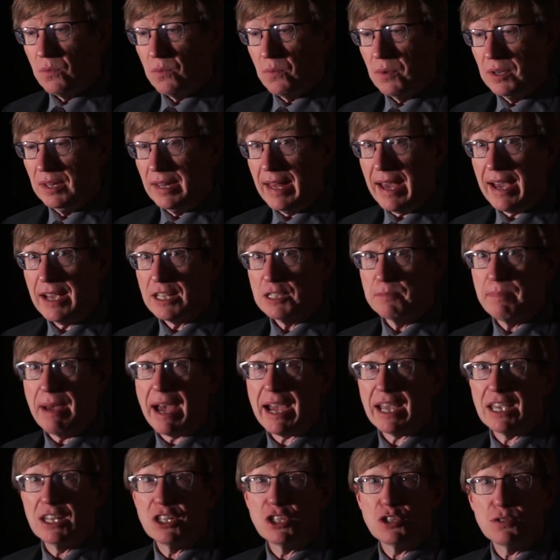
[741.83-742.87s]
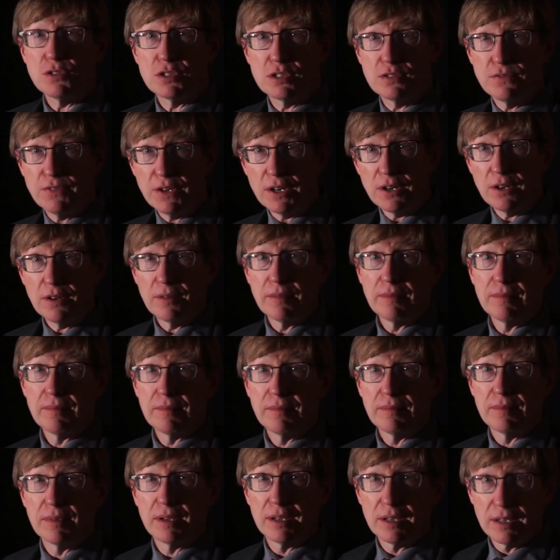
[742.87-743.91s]
relax back into a sphere.
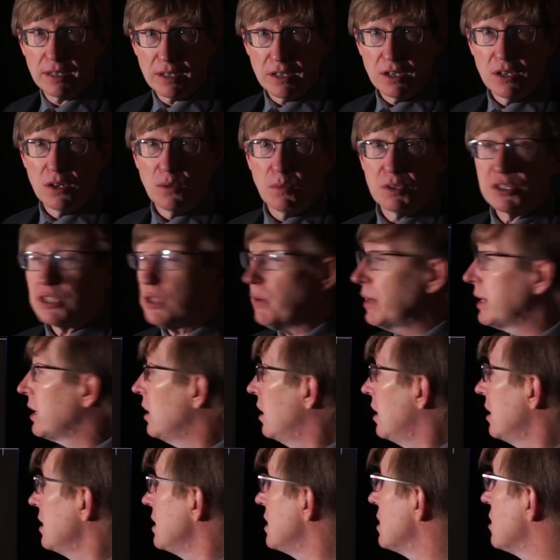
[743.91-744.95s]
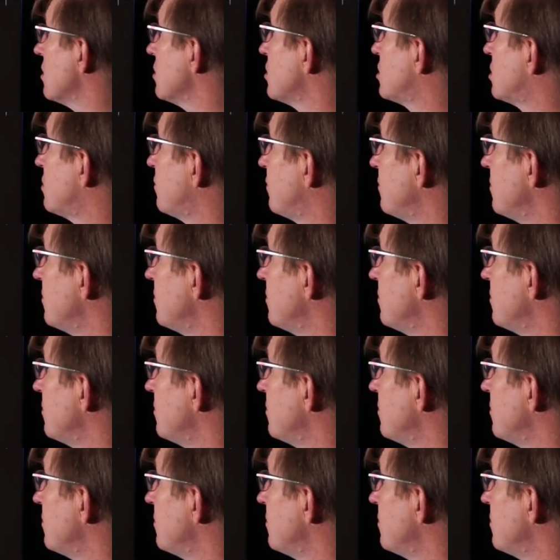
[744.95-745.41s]
What's going on here is